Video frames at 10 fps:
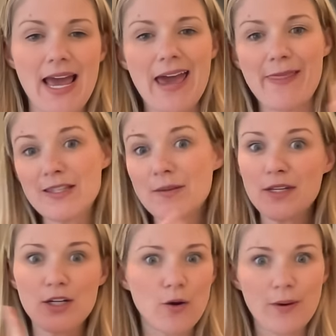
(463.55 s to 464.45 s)
And that's
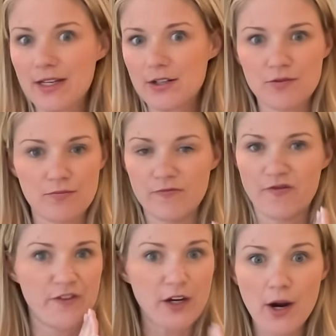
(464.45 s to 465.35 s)
something to go ahead and
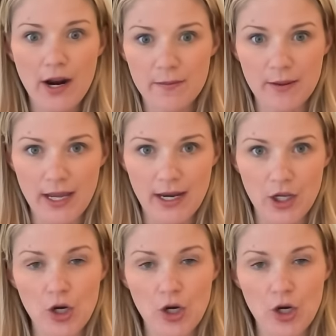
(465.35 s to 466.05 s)
figure out at the beginning.